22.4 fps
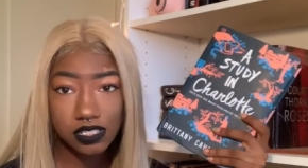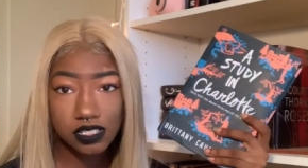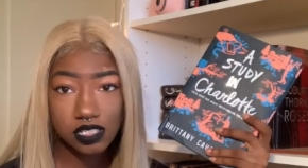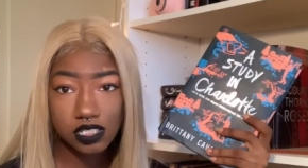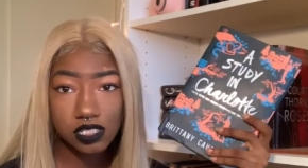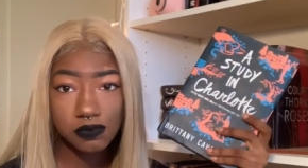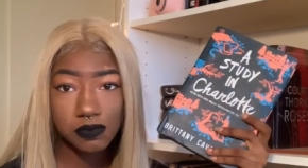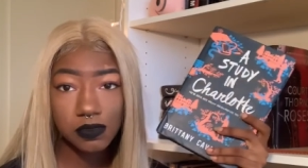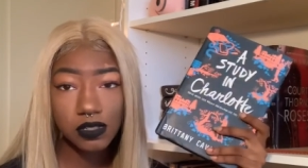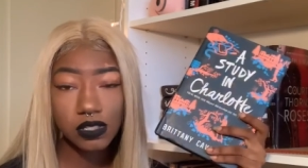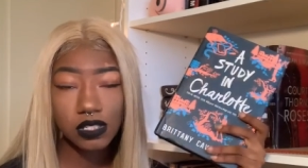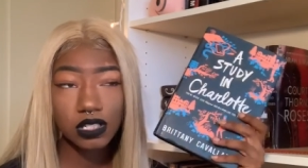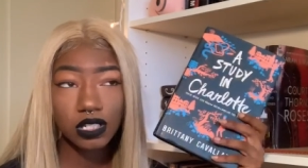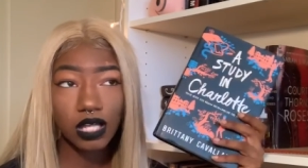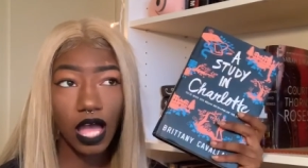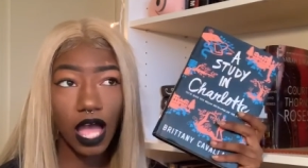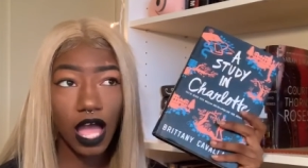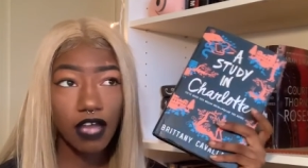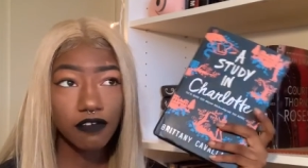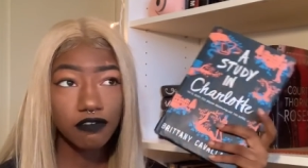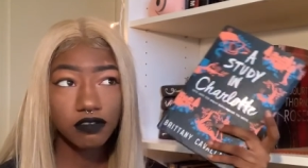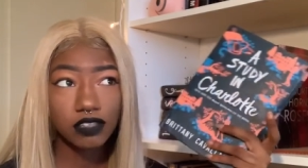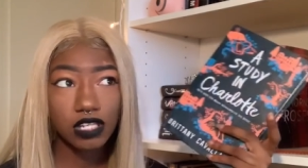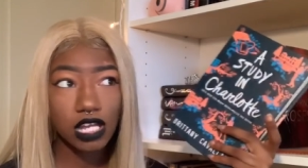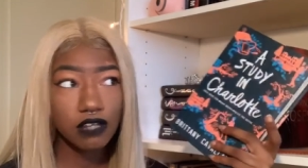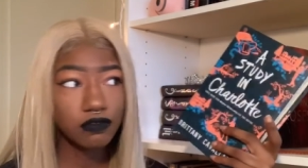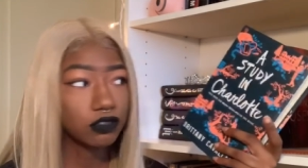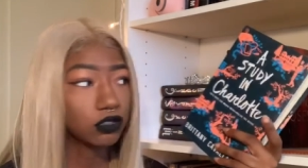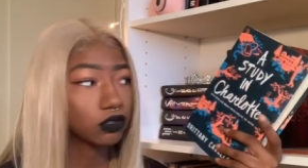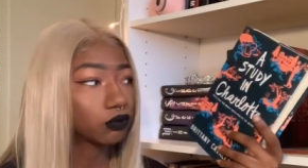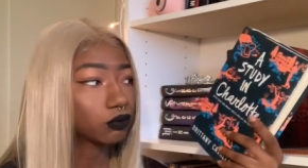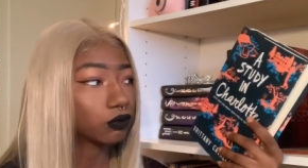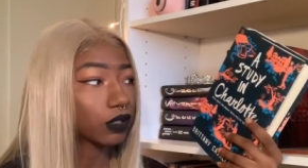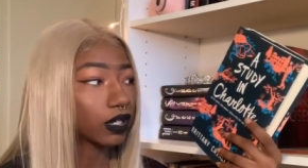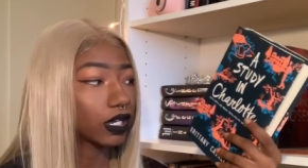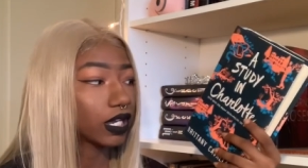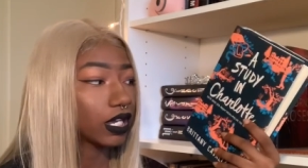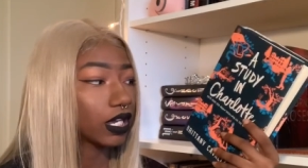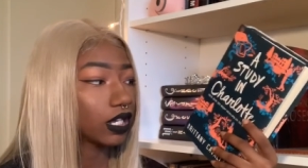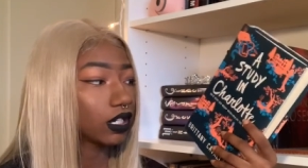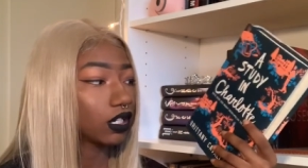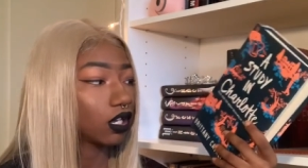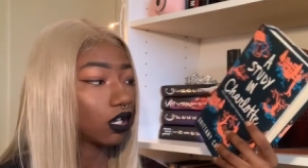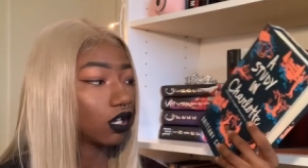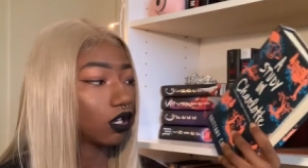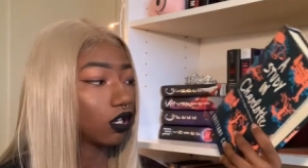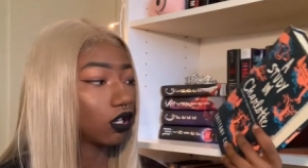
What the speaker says: in this book. I've never read